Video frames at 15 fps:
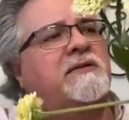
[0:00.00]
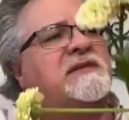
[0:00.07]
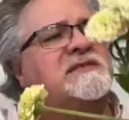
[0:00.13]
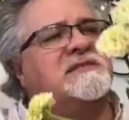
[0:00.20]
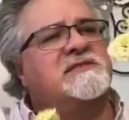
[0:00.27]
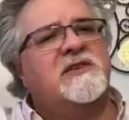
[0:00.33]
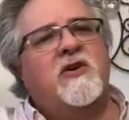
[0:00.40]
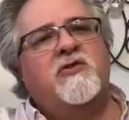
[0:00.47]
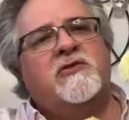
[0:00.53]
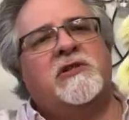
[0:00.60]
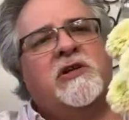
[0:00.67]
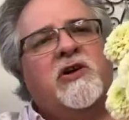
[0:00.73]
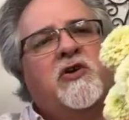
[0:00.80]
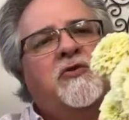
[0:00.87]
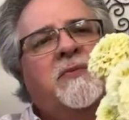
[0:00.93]
This is
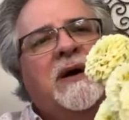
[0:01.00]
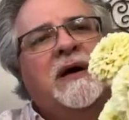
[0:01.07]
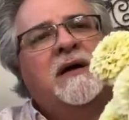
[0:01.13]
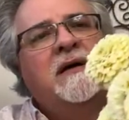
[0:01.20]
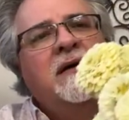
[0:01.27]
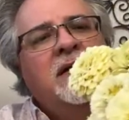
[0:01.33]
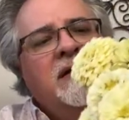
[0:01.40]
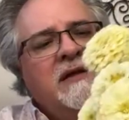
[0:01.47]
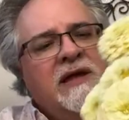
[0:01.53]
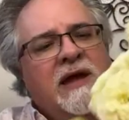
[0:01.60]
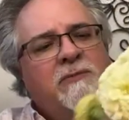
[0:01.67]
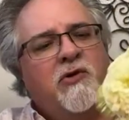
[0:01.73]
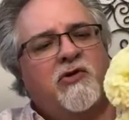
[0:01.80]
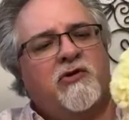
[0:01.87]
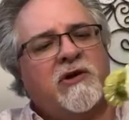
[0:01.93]
Oklahoma. I
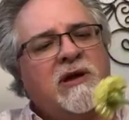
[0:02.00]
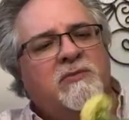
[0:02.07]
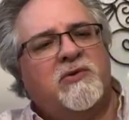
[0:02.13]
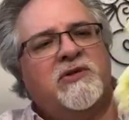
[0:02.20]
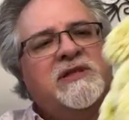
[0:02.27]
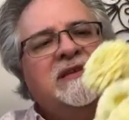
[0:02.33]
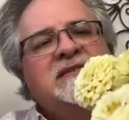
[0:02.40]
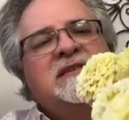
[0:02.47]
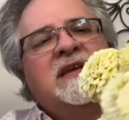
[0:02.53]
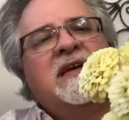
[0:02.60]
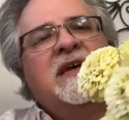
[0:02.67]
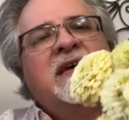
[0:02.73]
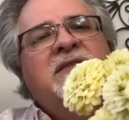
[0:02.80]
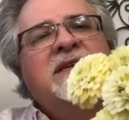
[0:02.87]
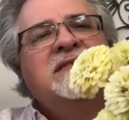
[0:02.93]
broke a couple of these.
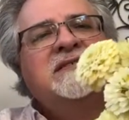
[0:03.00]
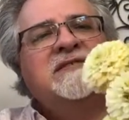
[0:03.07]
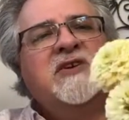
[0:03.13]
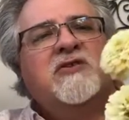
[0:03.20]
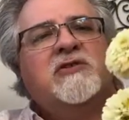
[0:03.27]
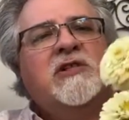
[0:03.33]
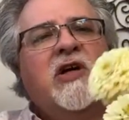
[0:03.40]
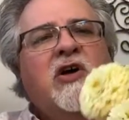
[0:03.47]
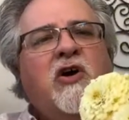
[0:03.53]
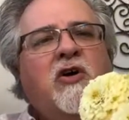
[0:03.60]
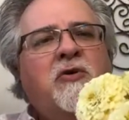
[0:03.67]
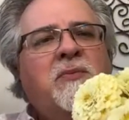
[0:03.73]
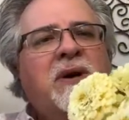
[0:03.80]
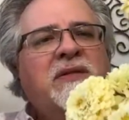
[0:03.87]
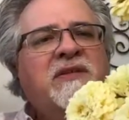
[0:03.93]
This is
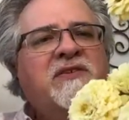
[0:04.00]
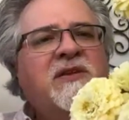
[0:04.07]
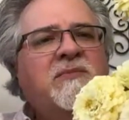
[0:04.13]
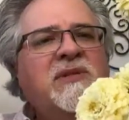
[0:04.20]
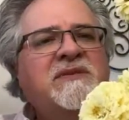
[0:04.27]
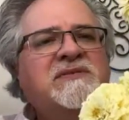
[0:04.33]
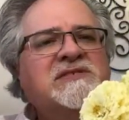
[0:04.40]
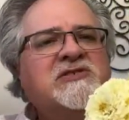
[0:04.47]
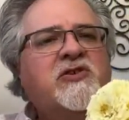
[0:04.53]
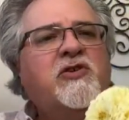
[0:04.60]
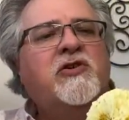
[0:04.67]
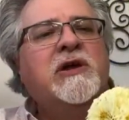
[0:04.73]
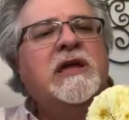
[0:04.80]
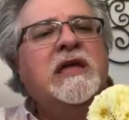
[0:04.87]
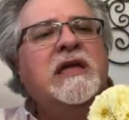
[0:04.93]
Oklahoma. This, I believe, is
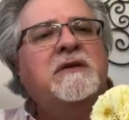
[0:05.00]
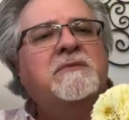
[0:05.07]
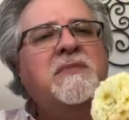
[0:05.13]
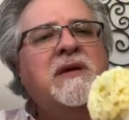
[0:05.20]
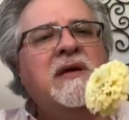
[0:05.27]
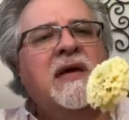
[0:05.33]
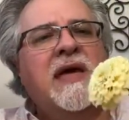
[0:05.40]
cream.